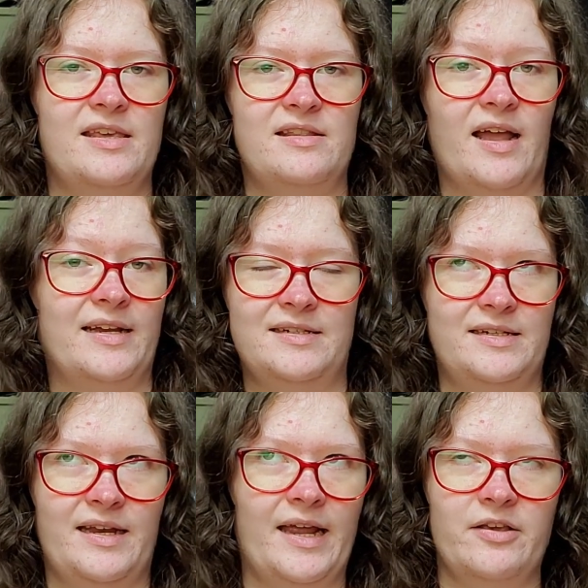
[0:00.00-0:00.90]

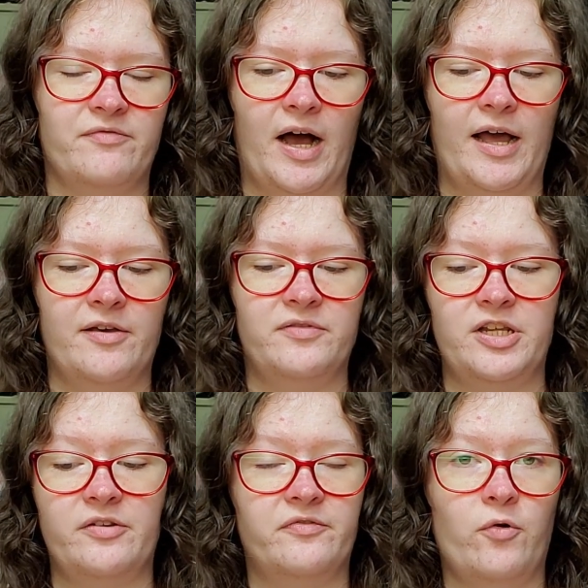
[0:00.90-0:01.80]
1985
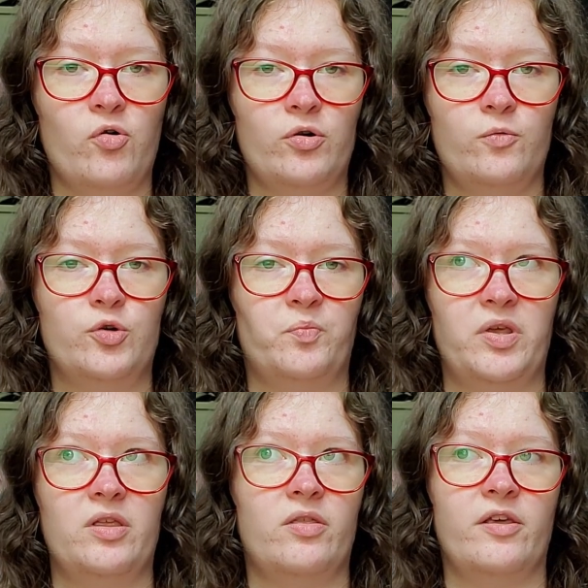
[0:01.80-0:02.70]
D4 would
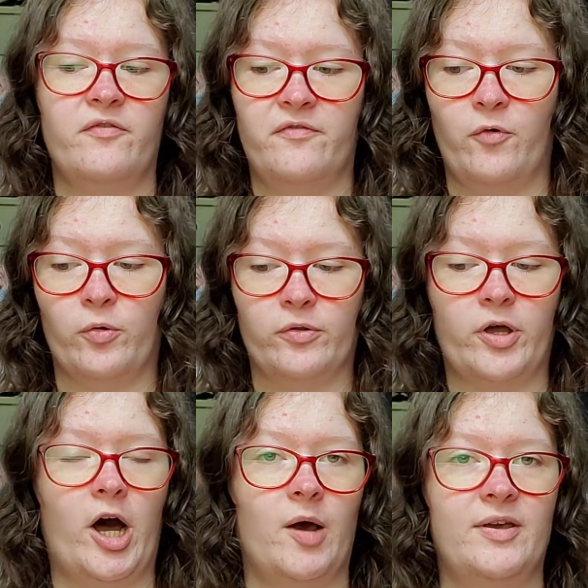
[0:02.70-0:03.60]
be the 4th
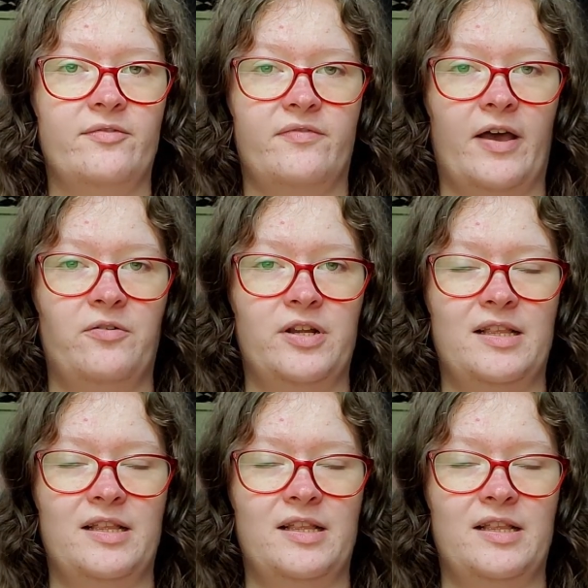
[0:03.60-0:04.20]
comet found